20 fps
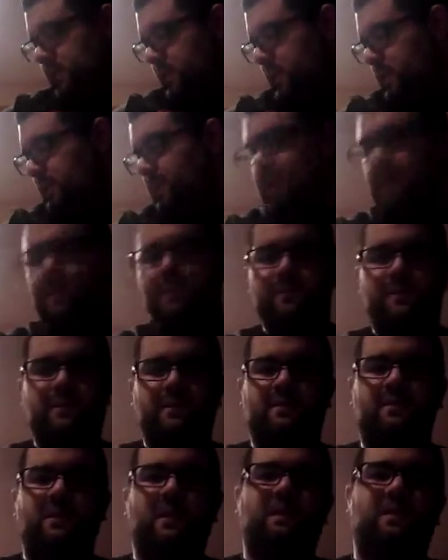Anyway,
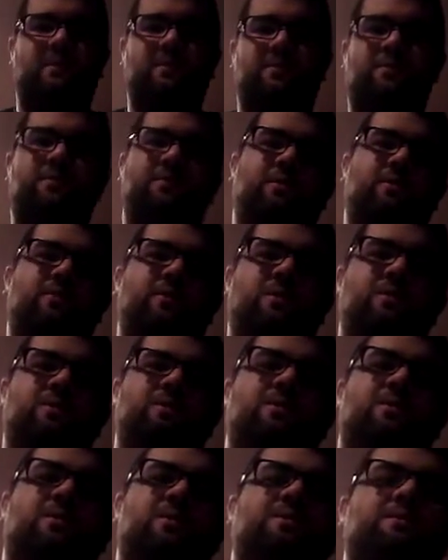speaking of Rogue
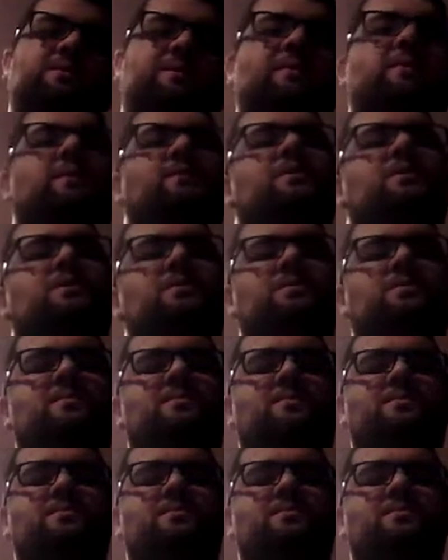Squadron 2,